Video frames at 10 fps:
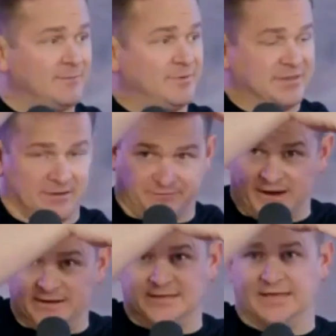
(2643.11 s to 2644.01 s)
but they'll
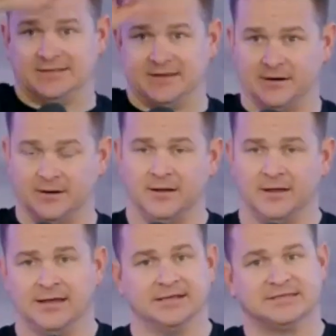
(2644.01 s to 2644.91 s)
finally get there.
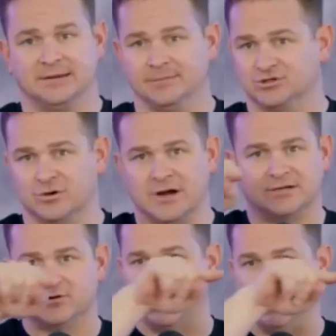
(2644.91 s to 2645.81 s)
And some are direct
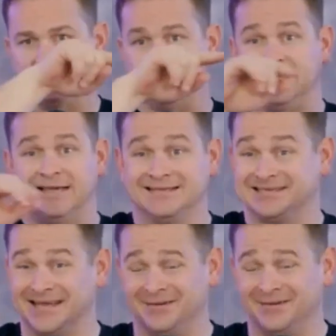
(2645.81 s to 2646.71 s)
across, and
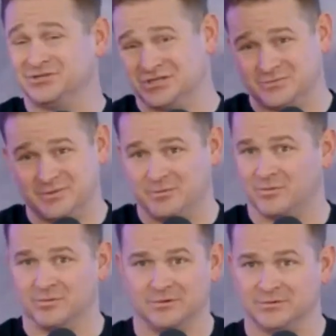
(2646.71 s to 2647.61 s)
some should just be
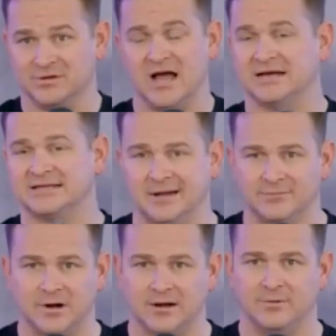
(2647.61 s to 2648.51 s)
knocked down
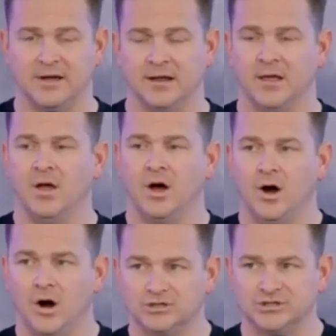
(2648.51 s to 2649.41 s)
right away.
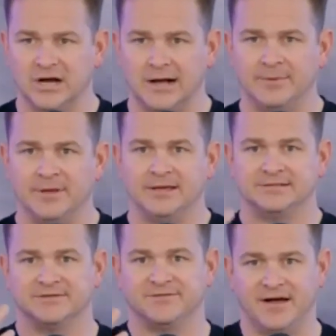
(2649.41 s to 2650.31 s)
Our job is
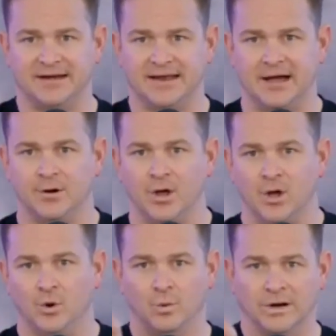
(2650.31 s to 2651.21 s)
to find out
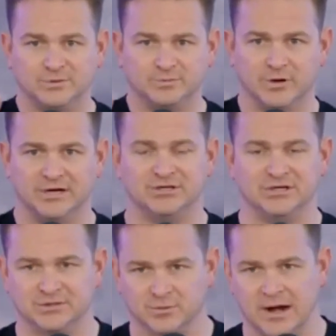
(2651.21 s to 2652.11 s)
which bridge
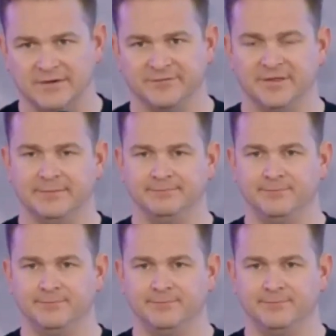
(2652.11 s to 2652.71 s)
is right for them.